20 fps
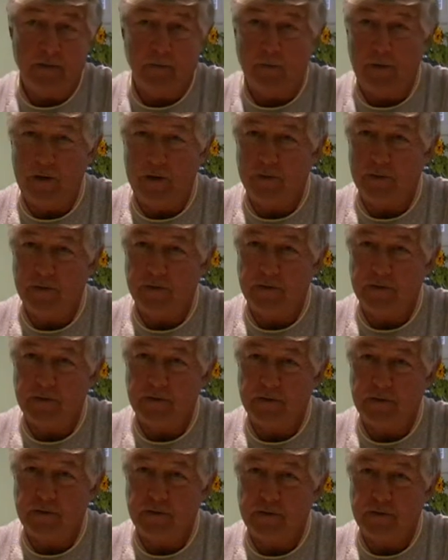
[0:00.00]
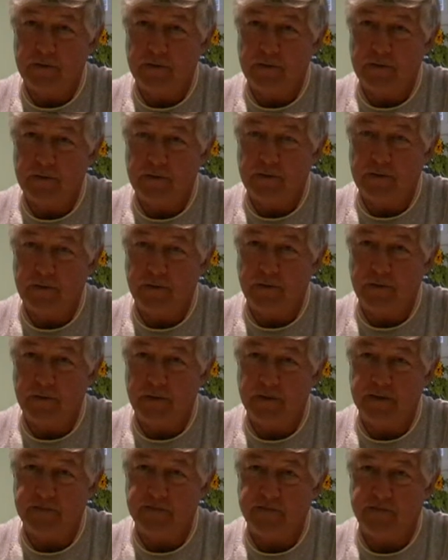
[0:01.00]
But we were
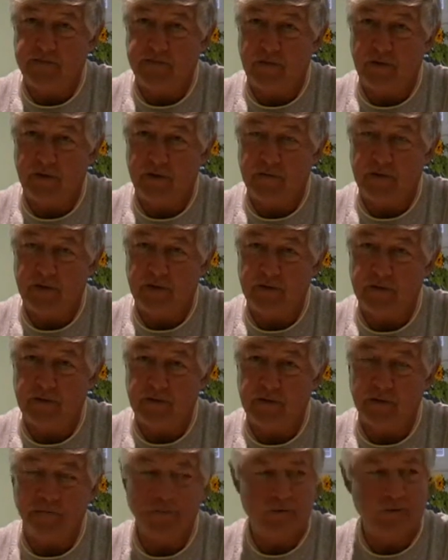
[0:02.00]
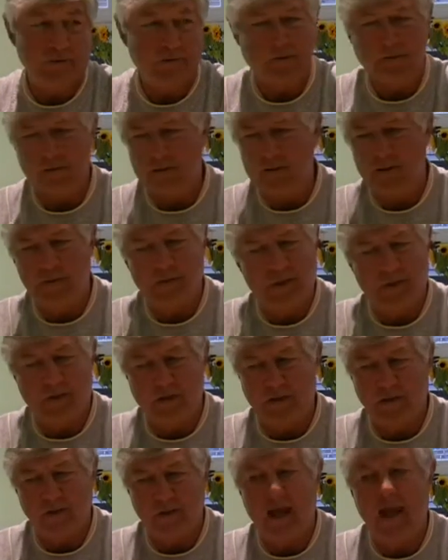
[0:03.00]
doing these 500. I'm sure it could have
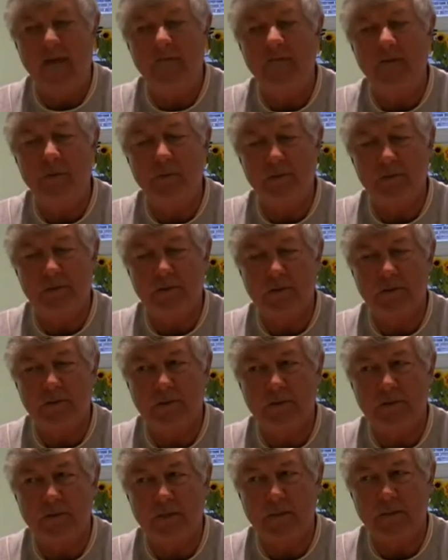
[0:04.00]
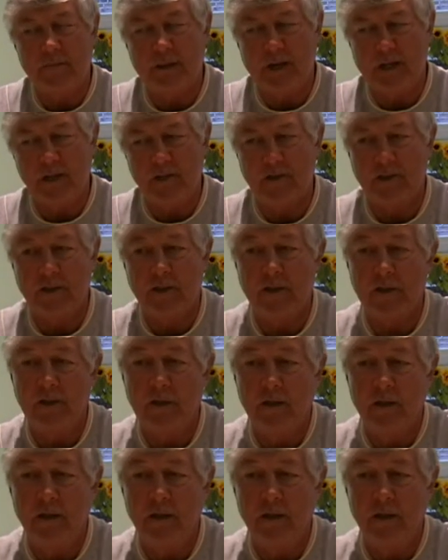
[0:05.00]
been Cosford. Henry was the team manager.